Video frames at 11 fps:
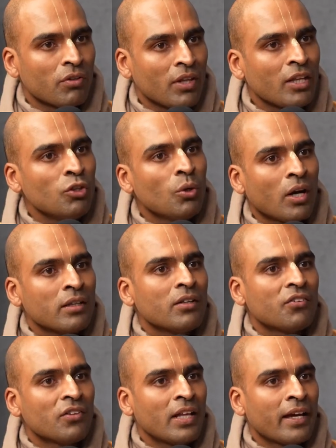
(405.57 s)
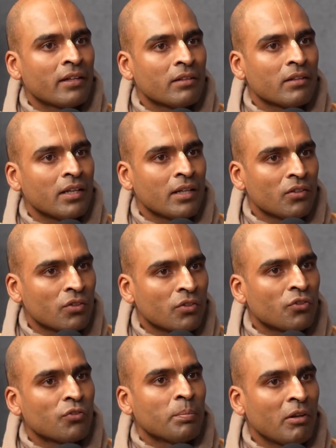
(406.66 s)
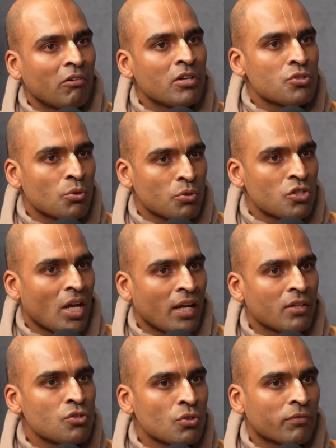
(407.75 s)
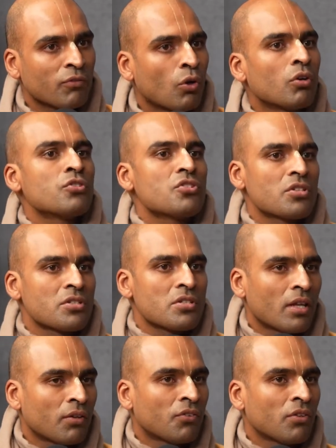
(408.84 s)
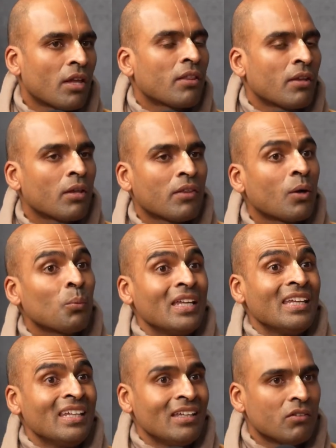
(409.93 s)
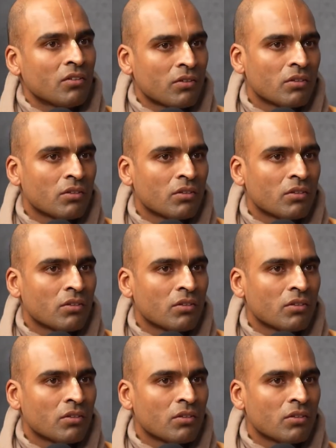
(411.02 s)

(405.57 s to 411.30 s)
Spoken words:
then you understand it's a spiritual change of consciousness that we need.